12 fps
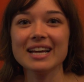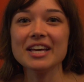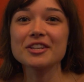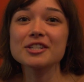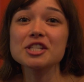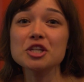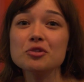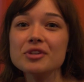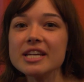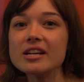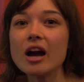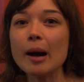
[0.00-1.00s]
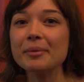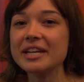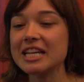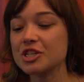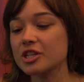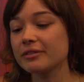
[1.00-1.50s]
There's a unique
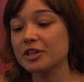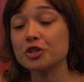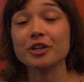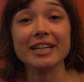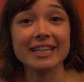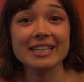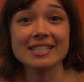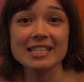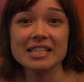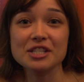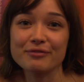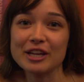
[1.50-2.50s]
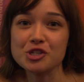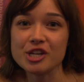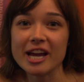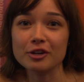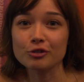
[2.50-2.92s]
combination of ingredients in these veggie egg